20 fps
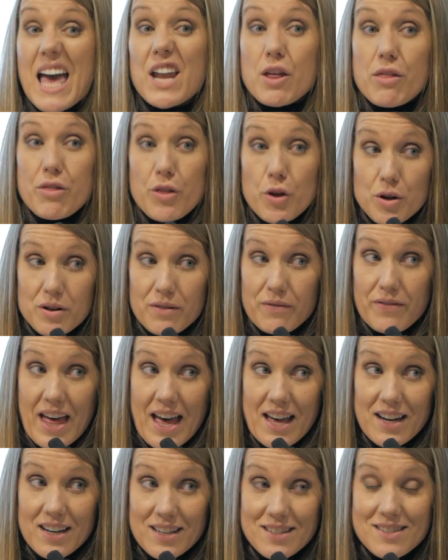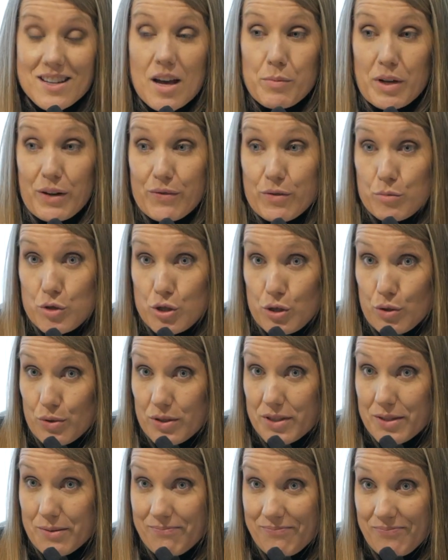and a third of that is coming from
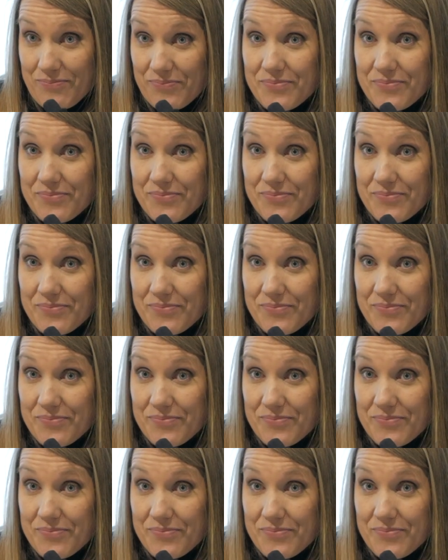juice.